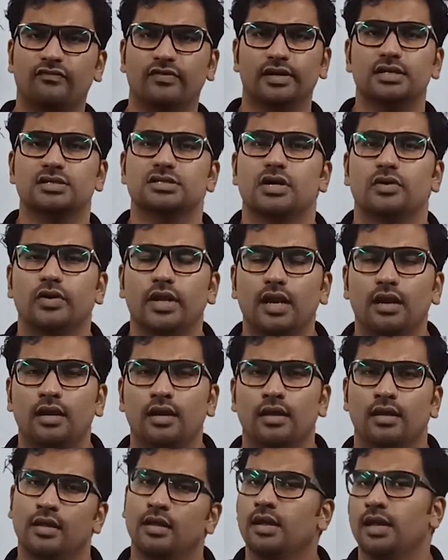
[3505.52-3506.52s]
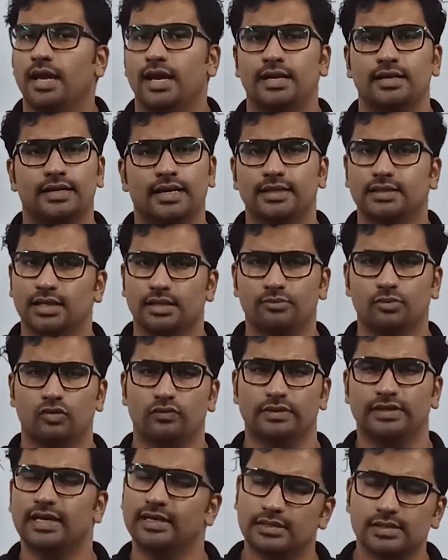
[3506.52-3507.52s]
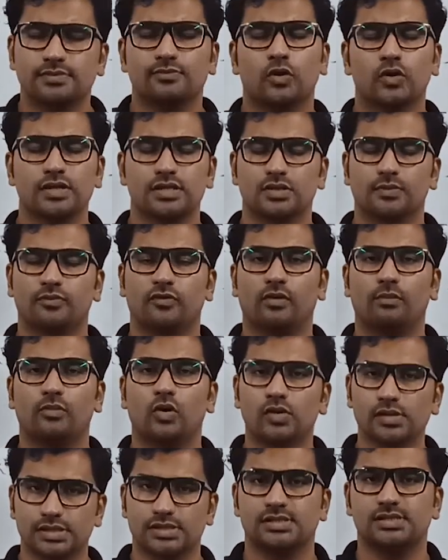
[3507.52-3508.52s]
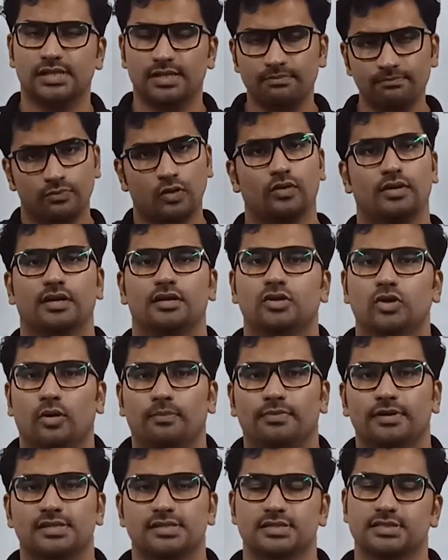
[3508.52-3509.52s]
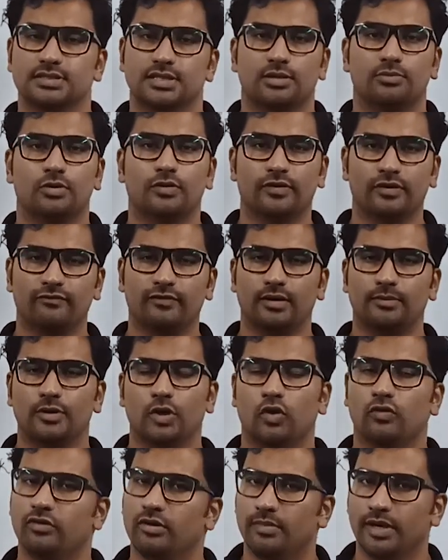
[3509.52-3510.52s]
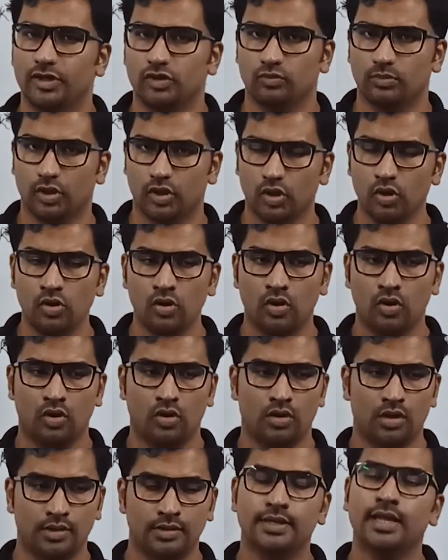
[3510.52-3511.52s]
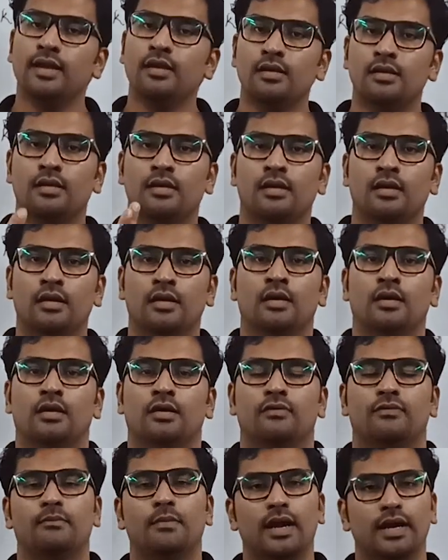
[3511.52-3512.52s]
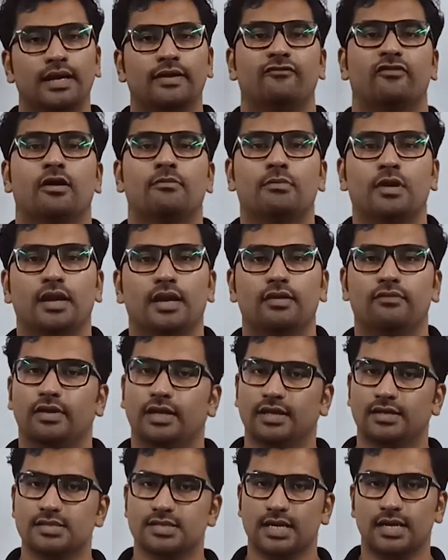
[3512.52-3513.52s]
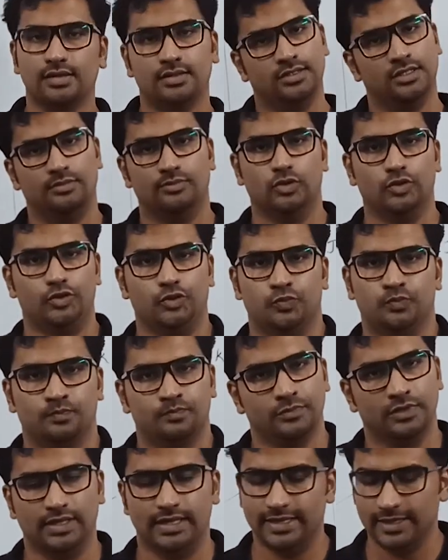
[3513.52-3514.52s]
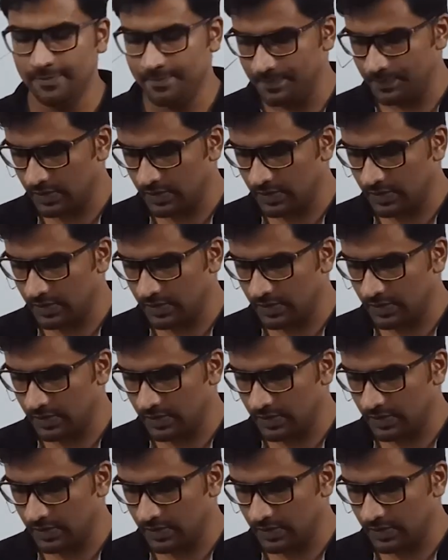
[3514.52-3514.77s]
finish our entire thermo 1. That is most important topics in thermo 1 will be over by tomorrow. Then from Monday we can start thermo 2. Clear?